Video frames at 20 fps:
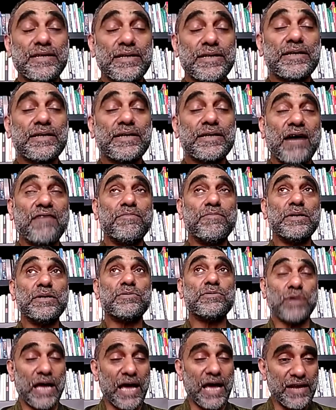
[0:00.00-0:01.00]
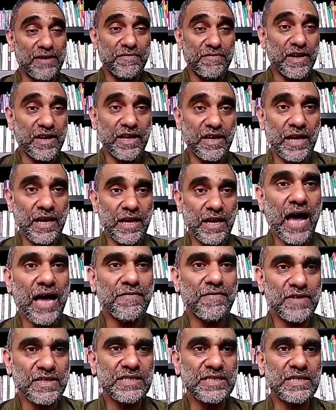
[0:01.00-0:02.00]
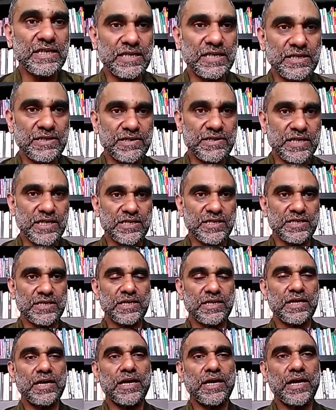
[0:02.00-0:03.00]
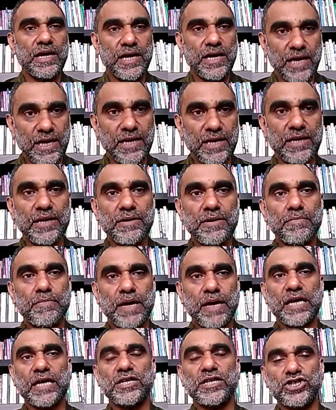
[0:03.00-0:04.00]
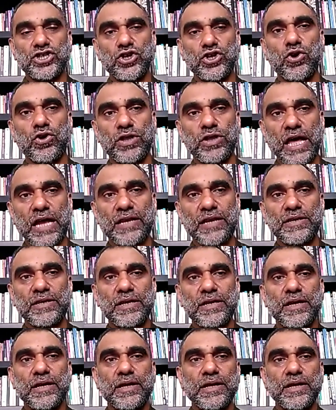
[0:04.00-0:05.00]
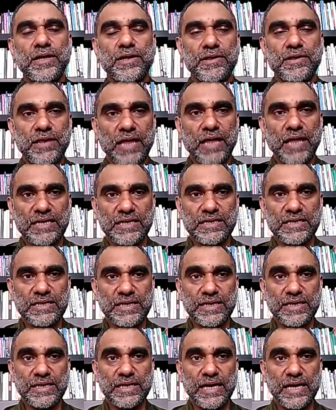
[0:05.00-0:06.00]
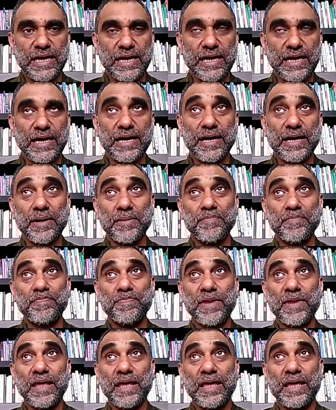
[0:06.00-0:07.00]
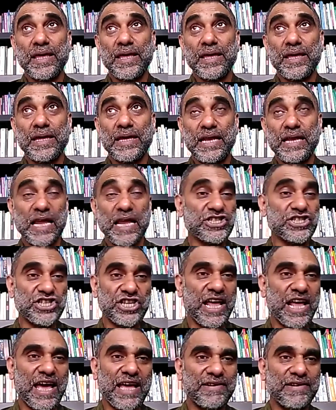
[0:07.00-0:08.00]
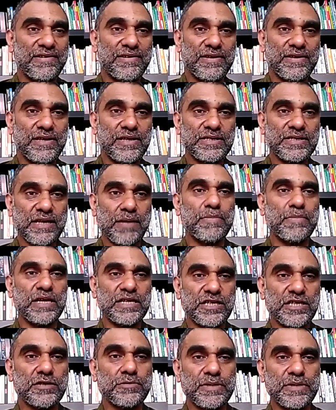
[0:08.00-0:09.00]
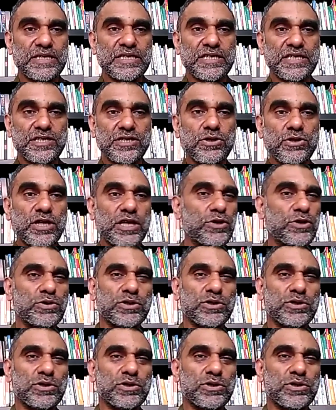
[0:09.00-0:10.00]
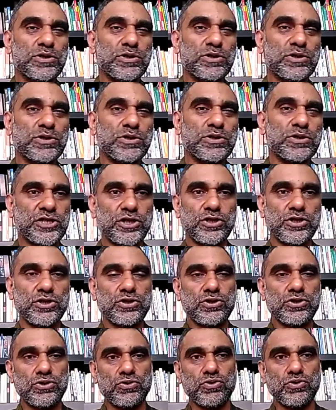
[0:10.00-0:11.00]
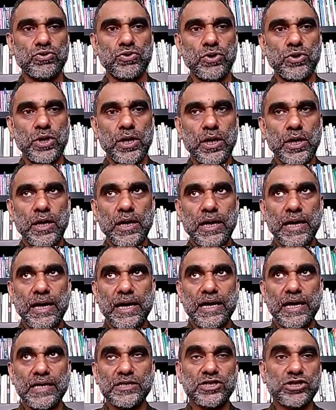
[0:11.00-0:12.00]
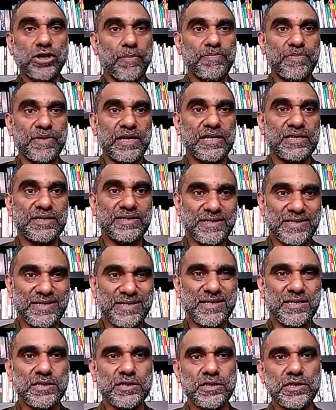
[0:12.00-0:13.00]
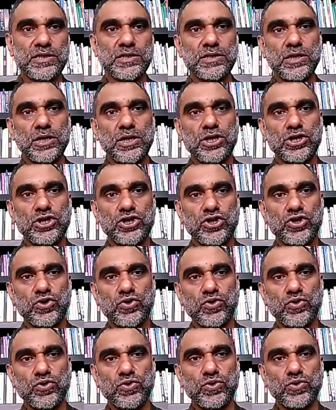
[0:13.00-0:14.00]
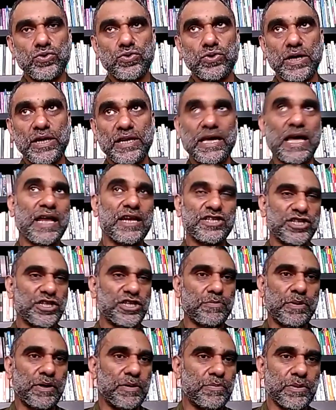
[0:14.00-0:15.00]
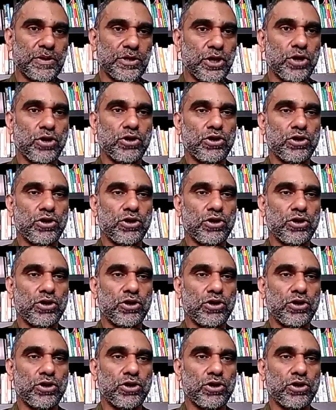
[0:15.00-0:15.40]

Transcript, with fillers: Government had a very high vested interest in making sure that that uh, election had some legitimacy. So they used a lot of repression to uh, stop the resistance to encouraging people, you know,